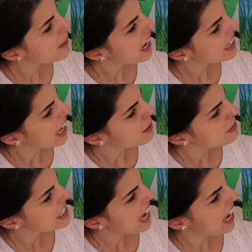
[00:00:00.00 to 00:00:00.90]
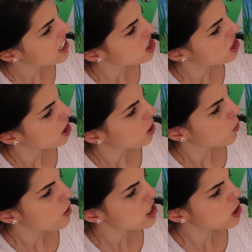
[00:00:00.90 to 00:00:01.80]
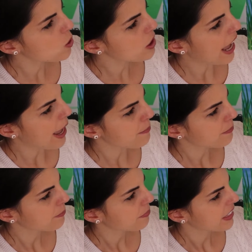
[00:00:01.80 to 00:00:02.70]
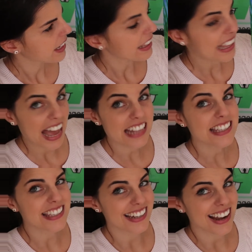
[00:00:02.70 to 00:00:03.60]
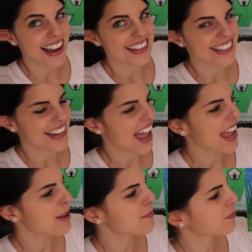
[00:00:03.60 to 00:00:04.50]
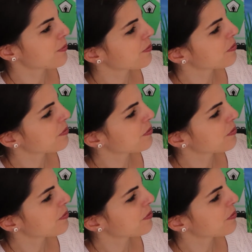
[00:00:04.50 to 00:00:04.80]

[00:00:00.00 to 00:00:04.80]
my name is Hatch. What's your name? That's a nice name.